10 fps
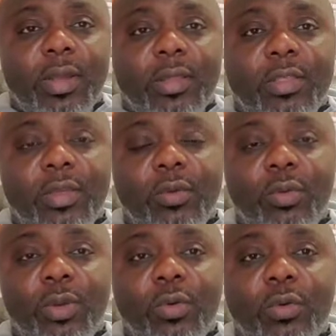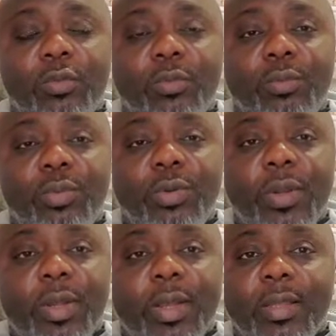I think we are going to build
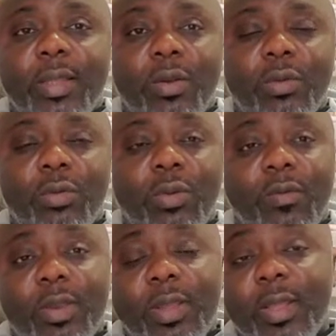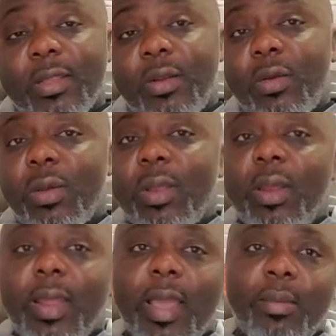a catalog, not even a catalog, a
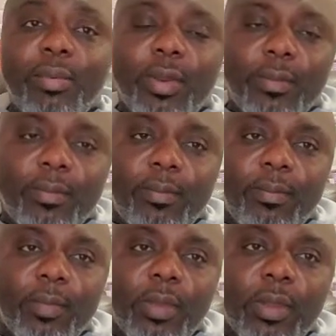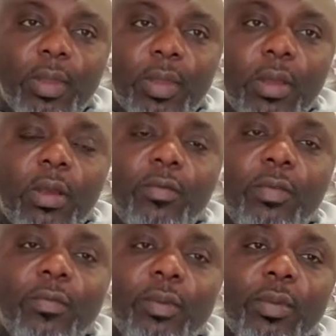library of
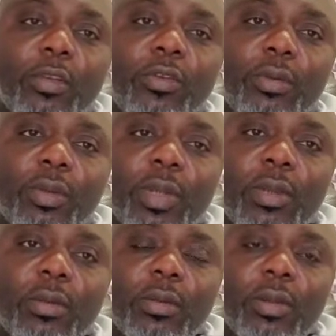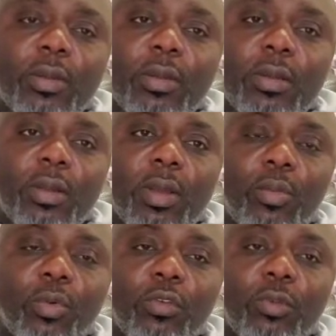information that I'm
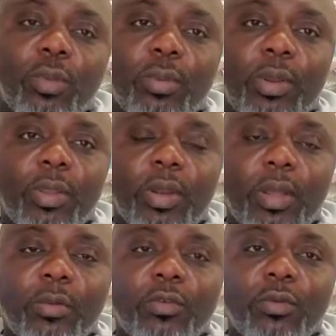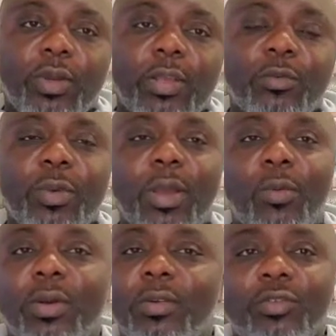going to be bringing out. So that's why I
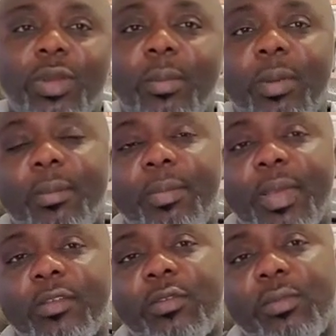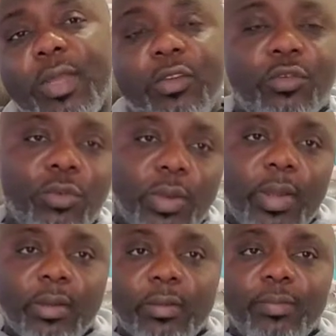want to try my best to make sure
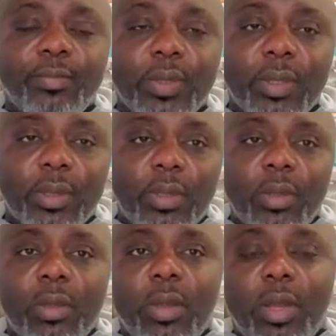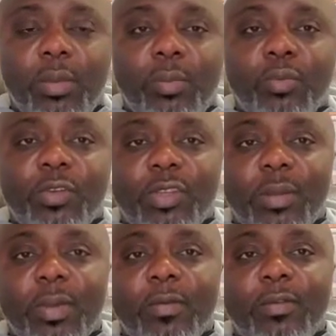that I'll be putting
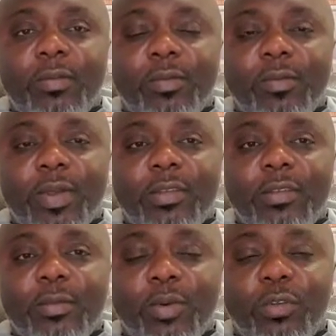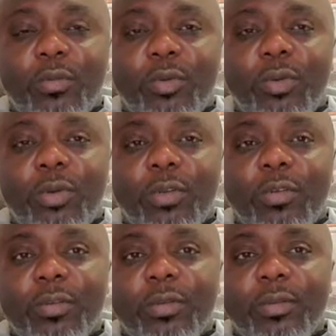them as fast as possible,
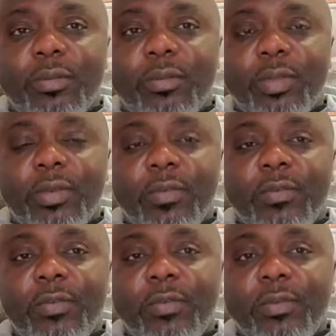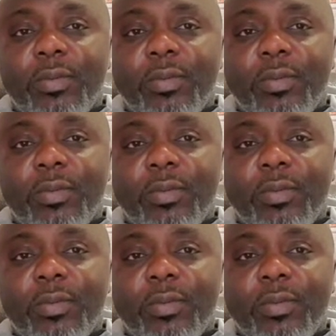because if